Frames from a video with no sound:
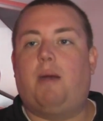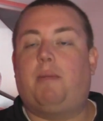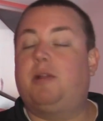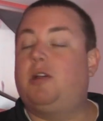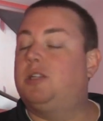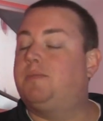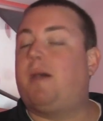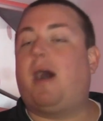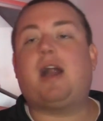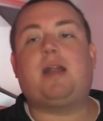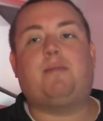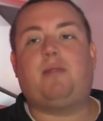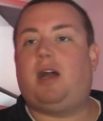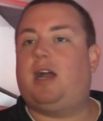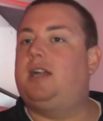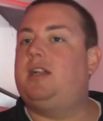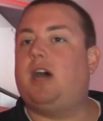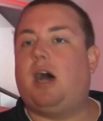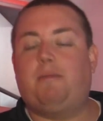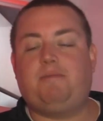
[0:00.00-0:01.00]
But those bottom
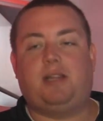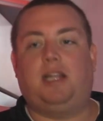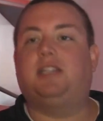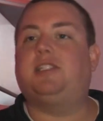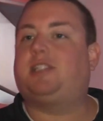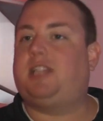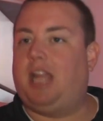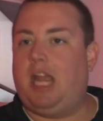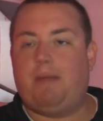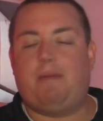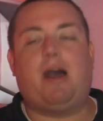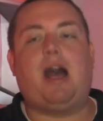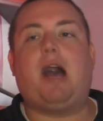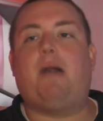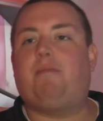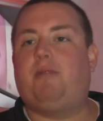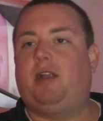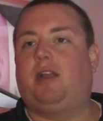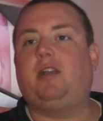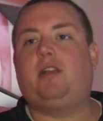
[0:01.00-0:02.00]
line updates keep
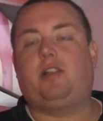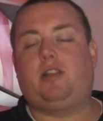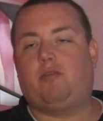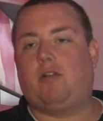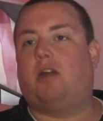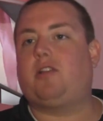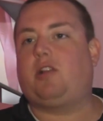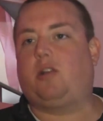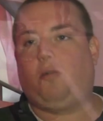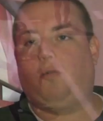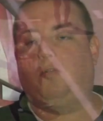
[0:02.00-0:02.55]
happening throughout